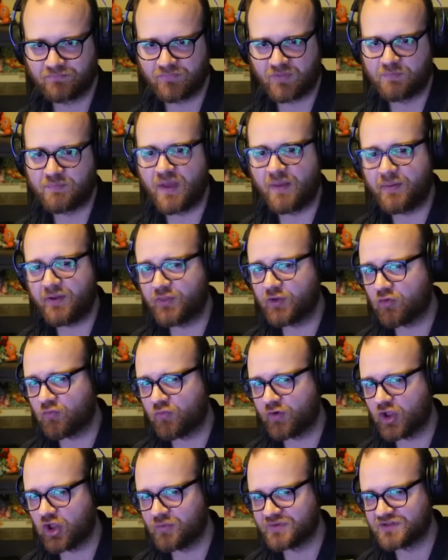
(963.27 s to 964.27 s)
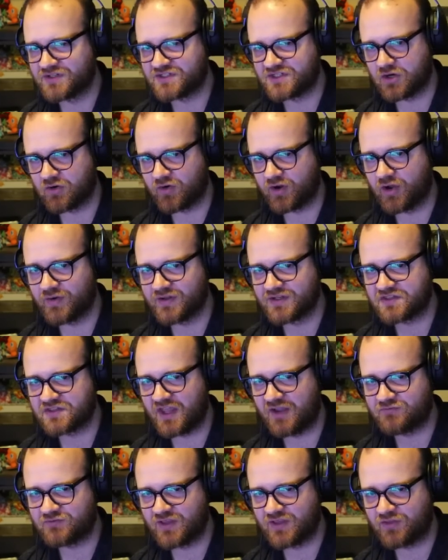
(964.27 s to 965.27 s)
Maybe their real Mysterio is
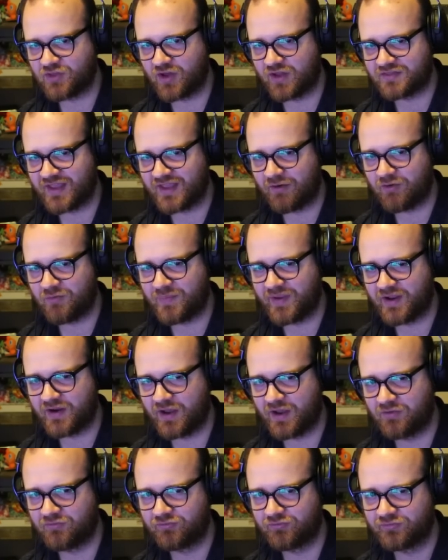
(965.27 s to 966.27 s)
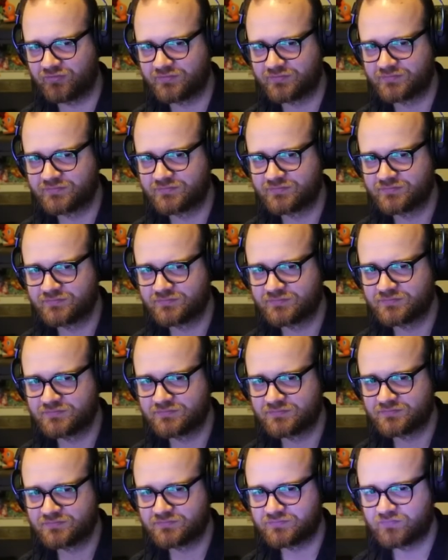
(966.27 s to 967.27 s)
left. They thought that would be enough.
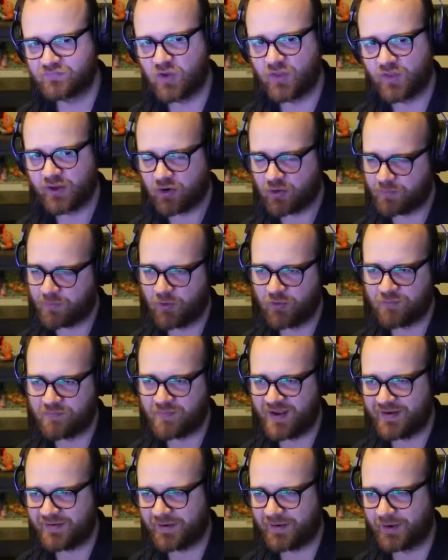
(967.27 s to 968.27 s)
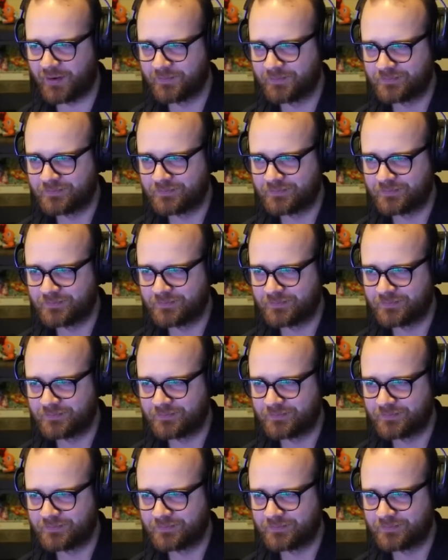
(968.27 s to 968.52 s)
No, they were both mid, huh?